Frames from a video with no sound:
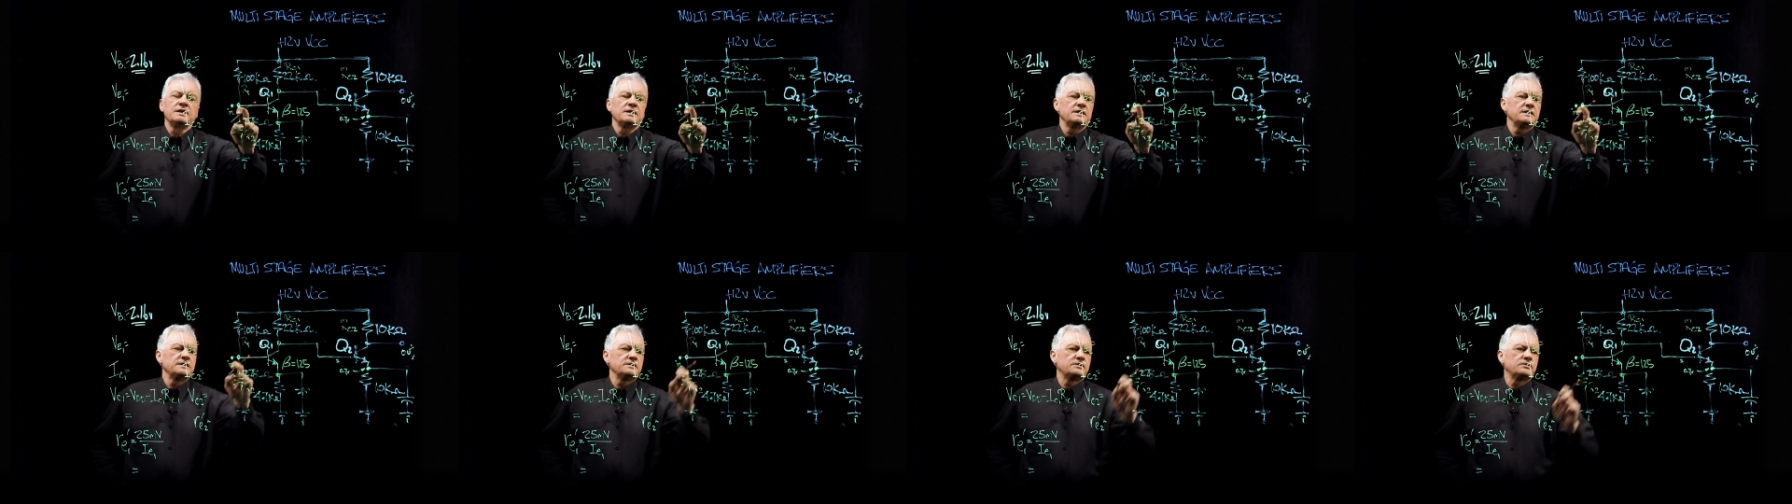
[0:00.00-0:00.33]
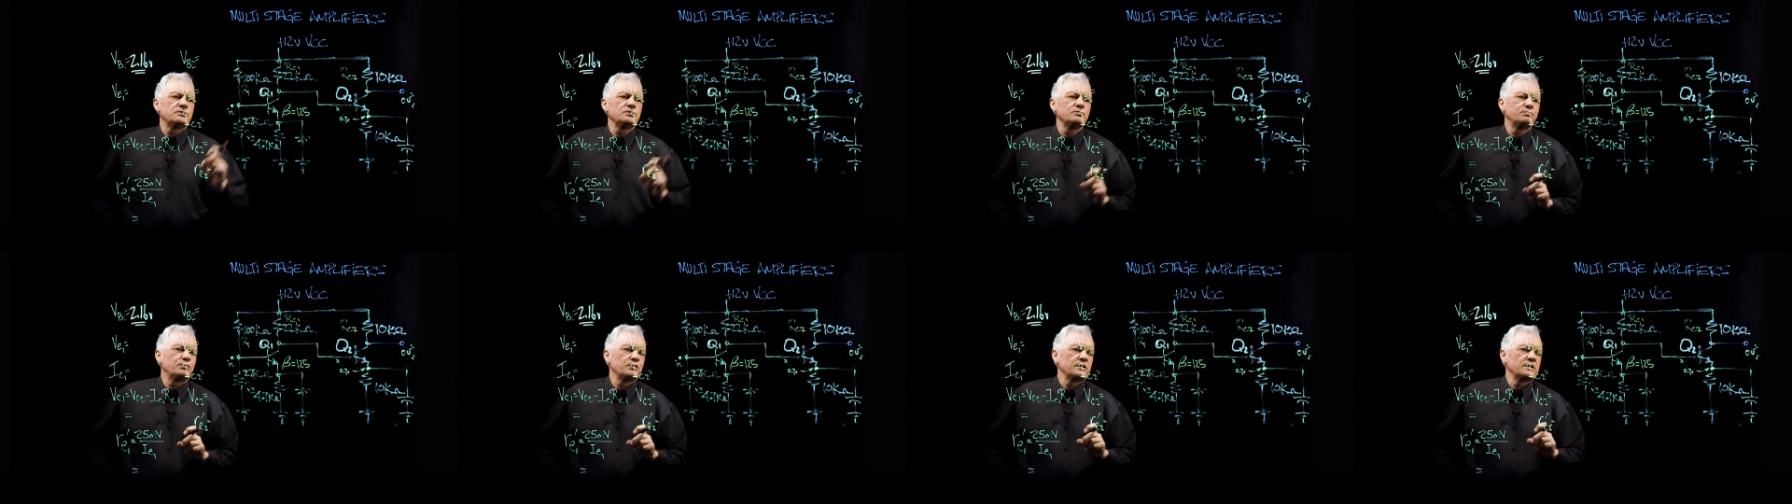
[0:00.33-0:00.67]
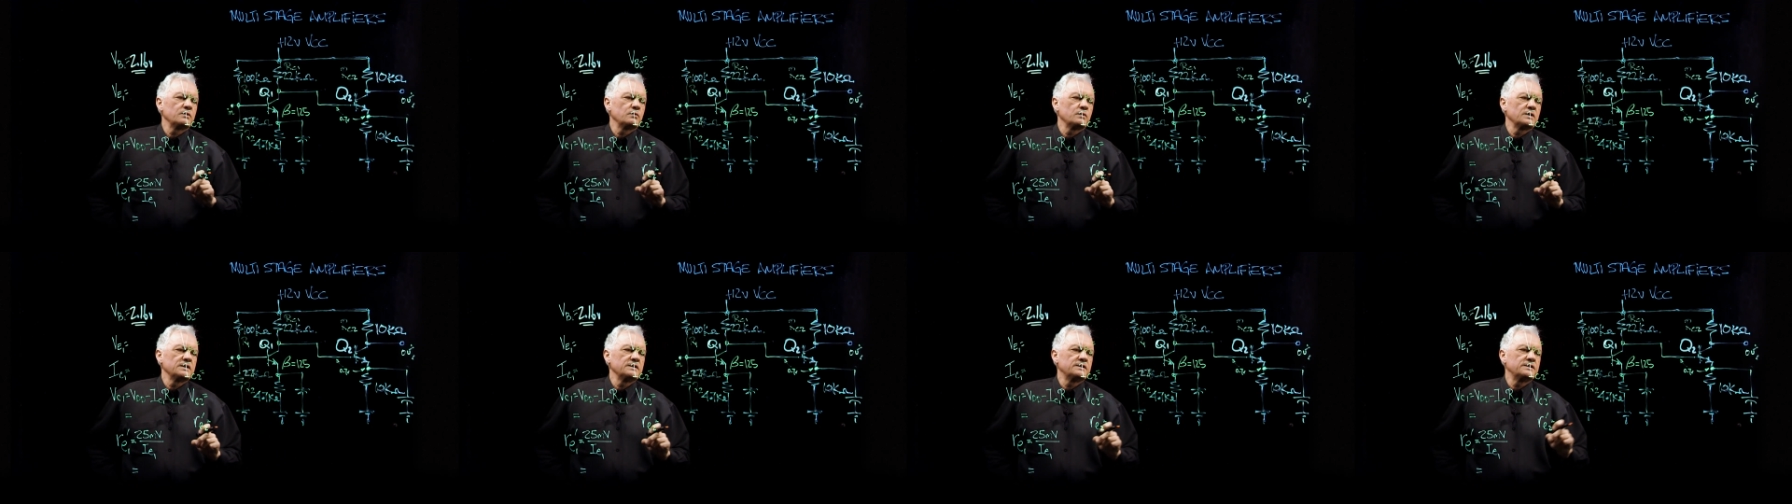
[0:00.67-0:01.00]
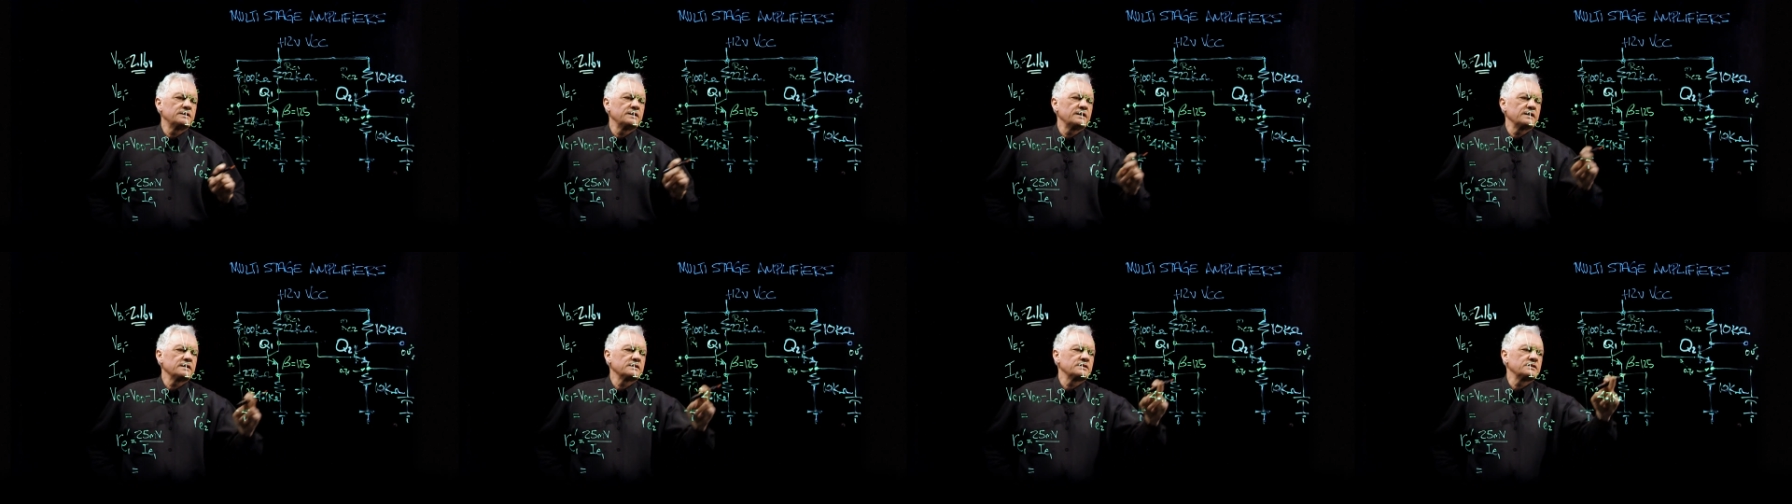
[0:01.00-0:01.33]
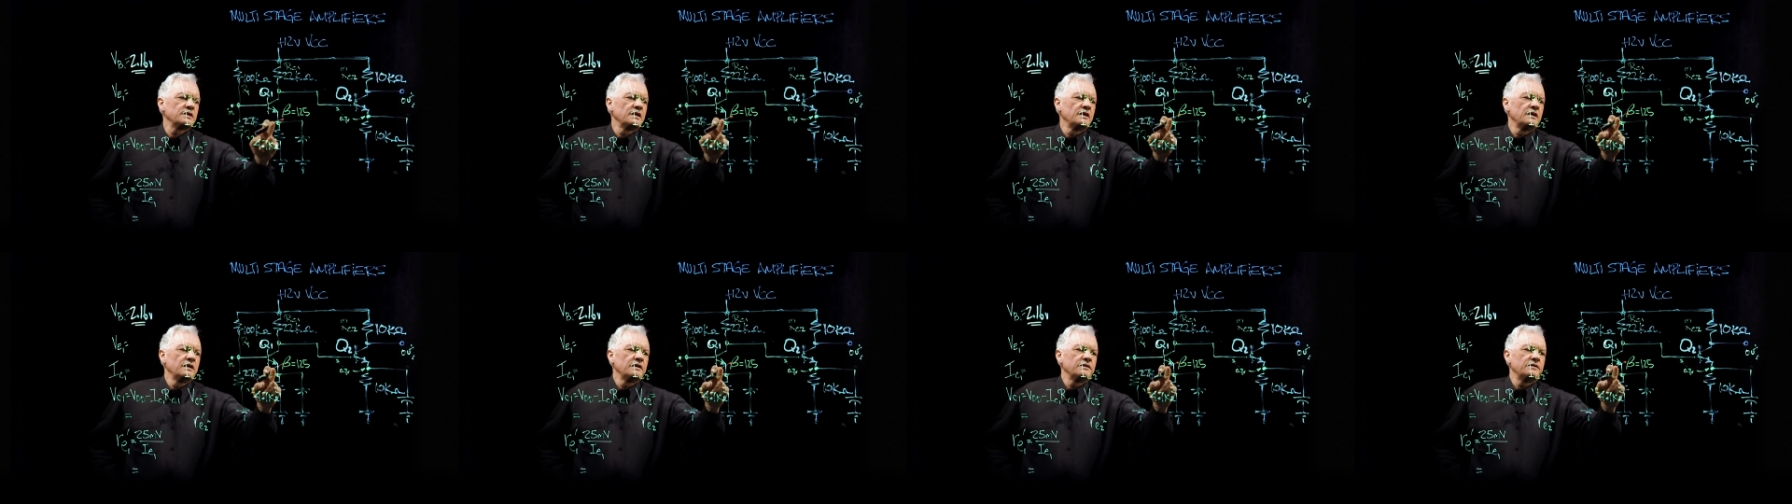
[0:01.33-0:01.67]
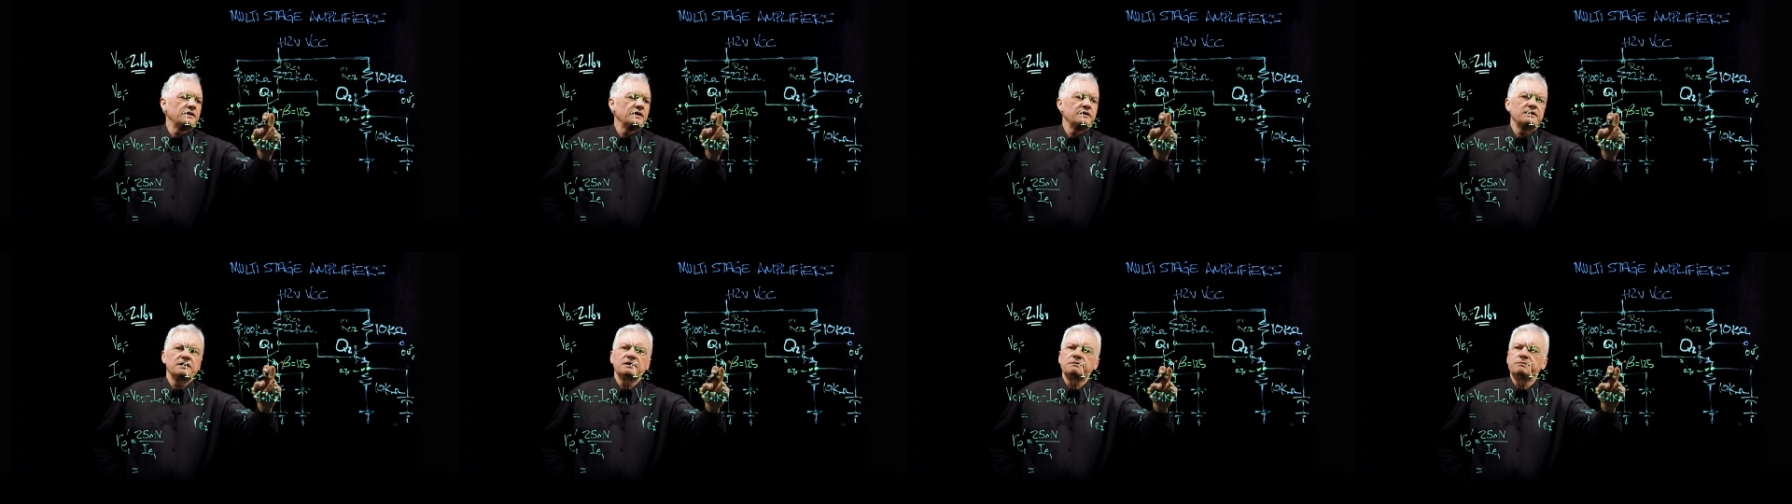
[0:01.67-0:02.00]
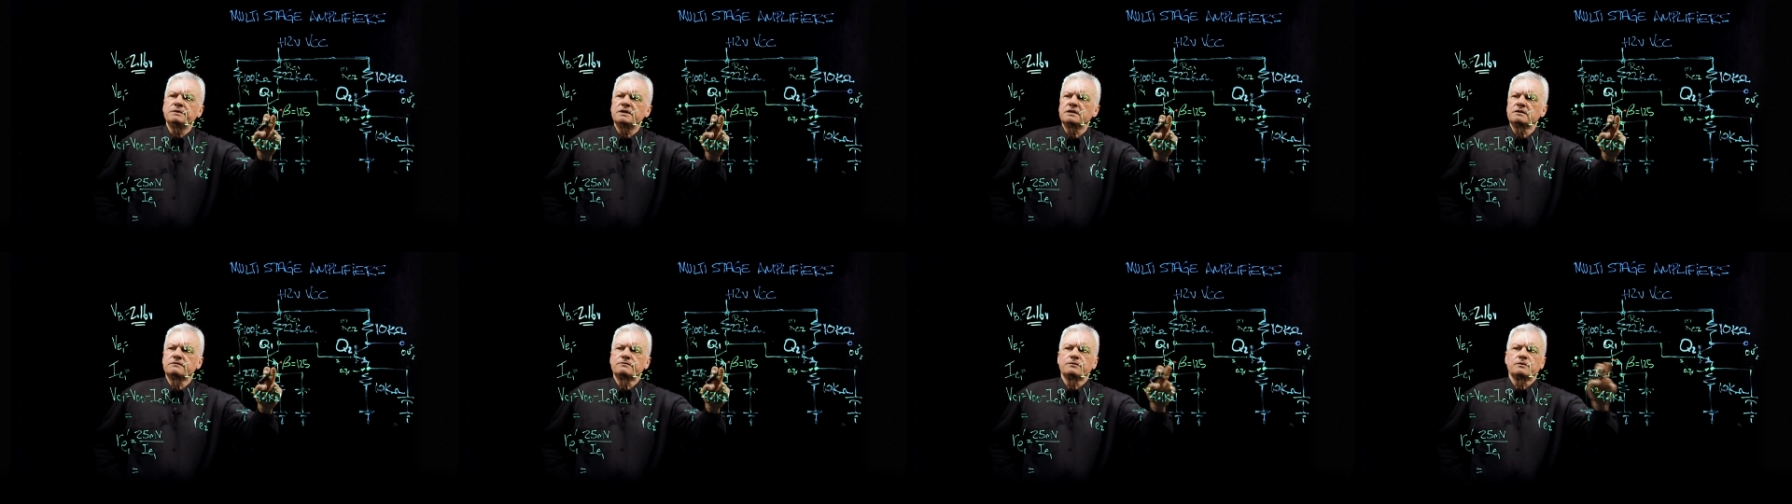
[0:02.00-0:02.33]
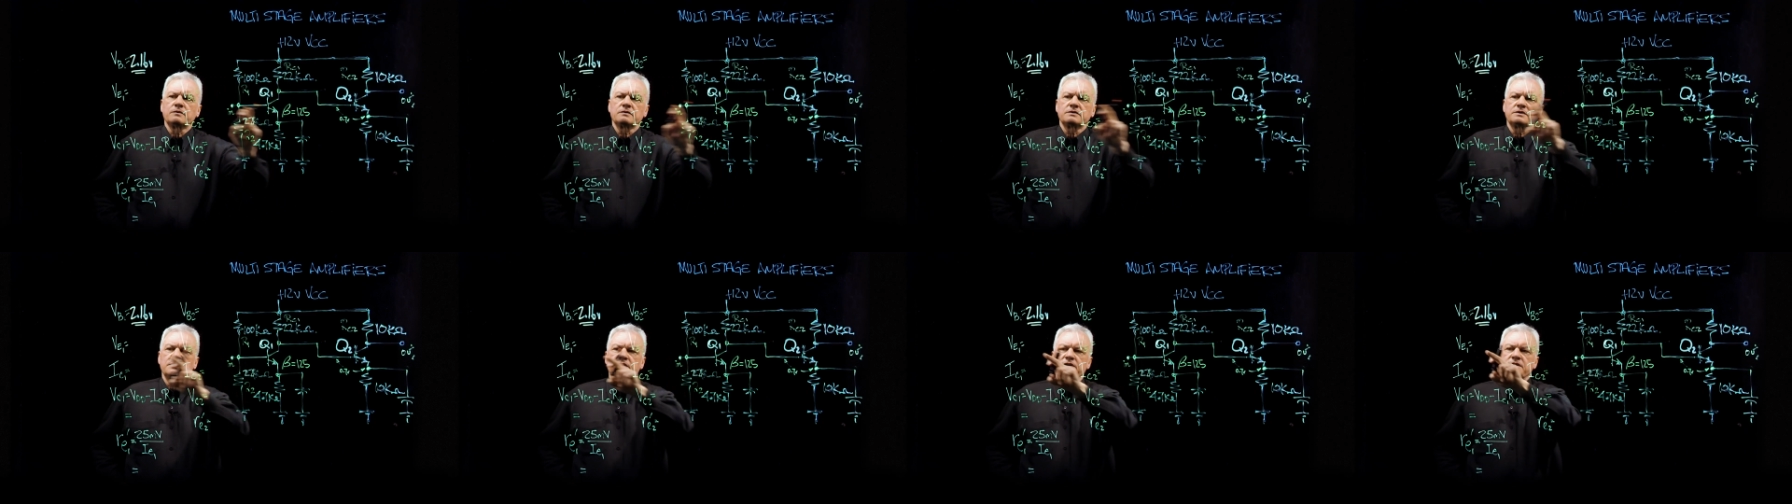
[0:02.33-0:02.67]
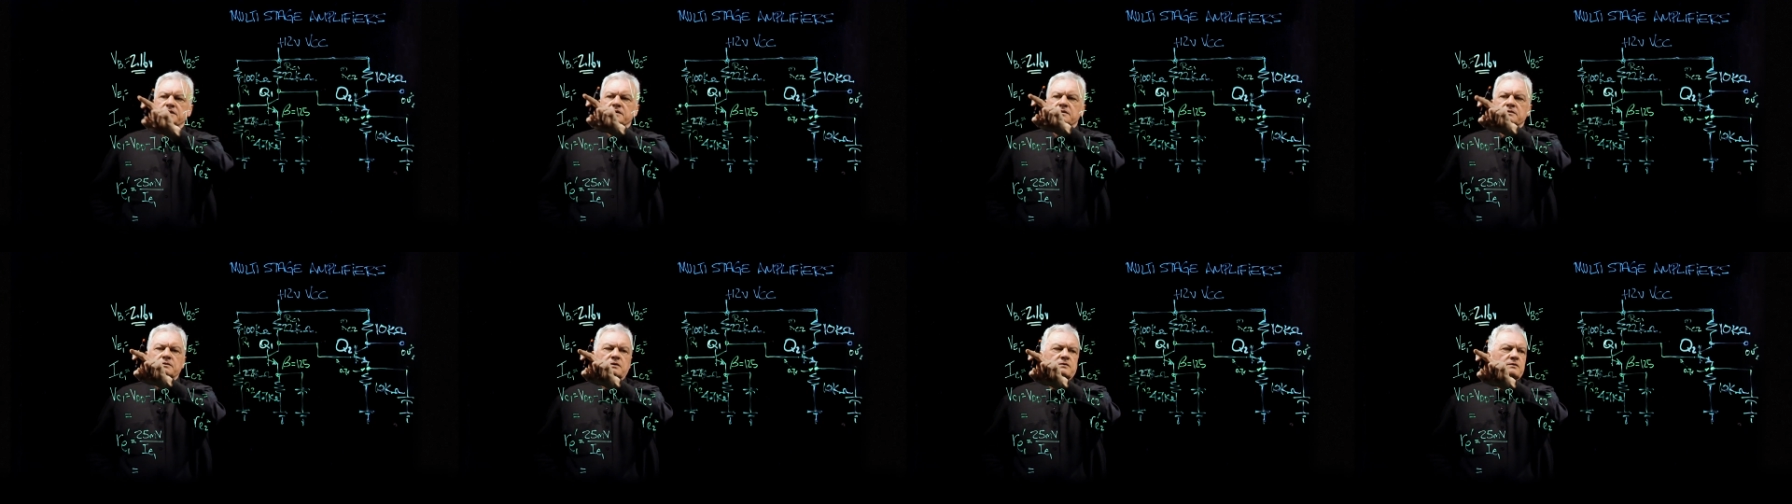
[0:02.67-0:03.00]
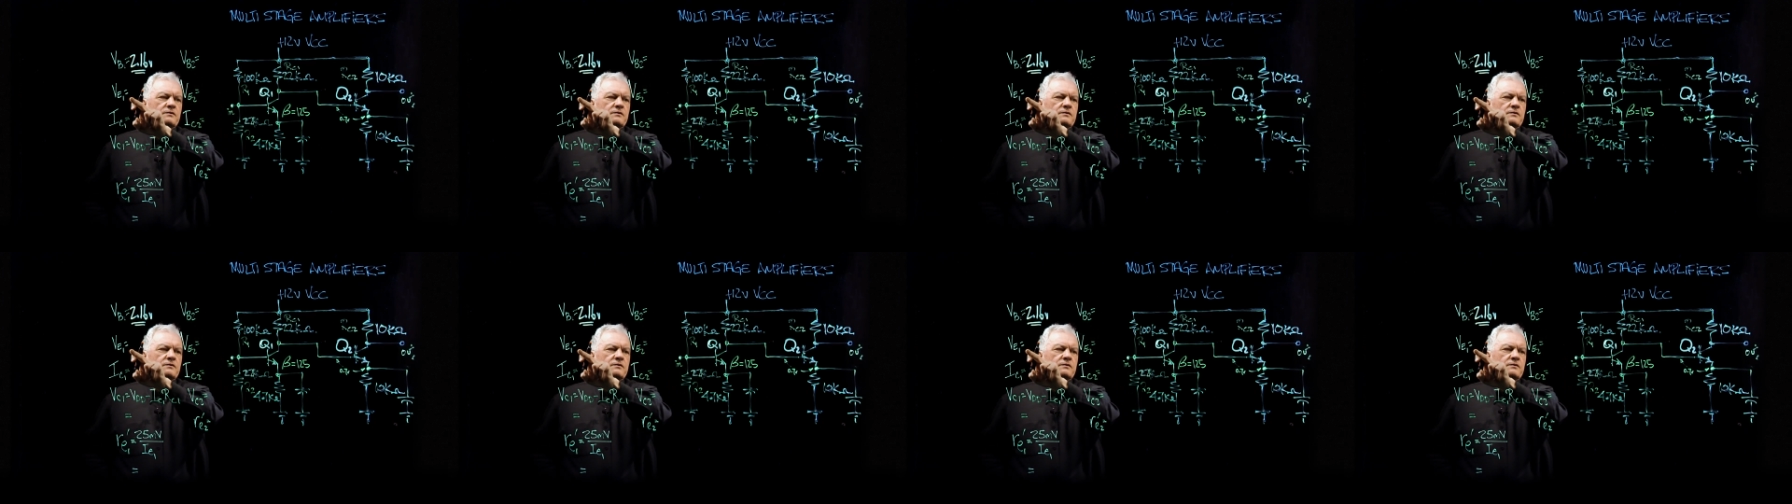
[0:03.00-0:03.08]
is 2.16, then the emitter voltage